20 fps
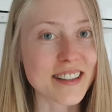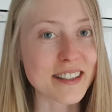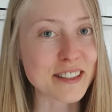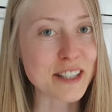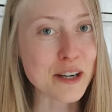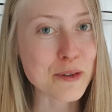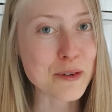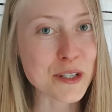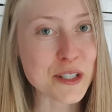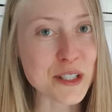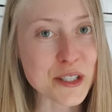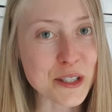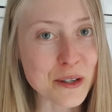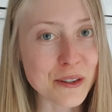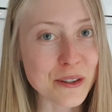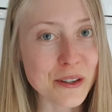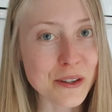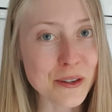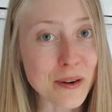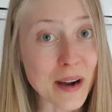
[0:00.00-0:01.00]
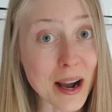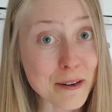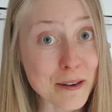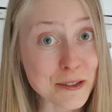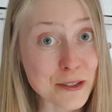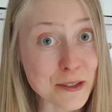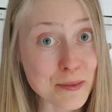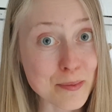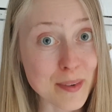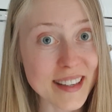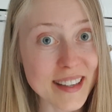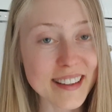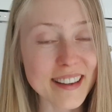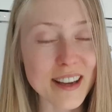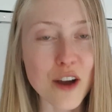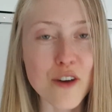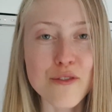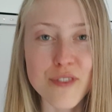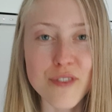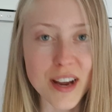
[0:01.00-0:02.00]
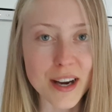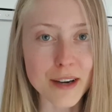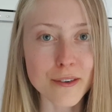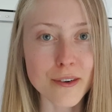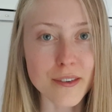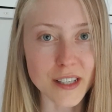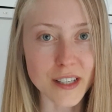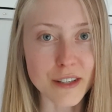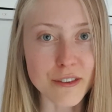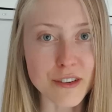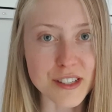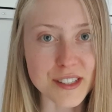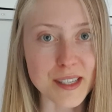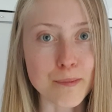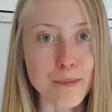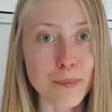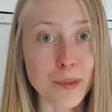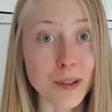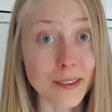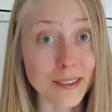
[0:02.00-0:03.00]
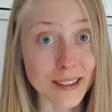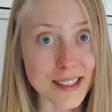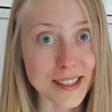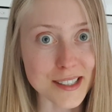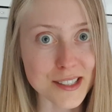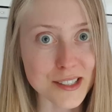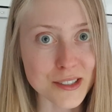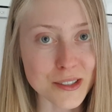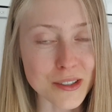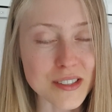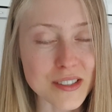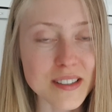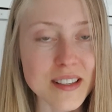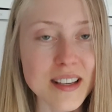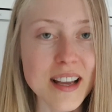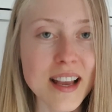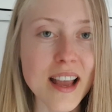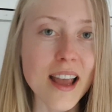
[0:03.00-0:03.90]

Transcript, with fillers: that I will show you how to make a very, very simple delicious sauce.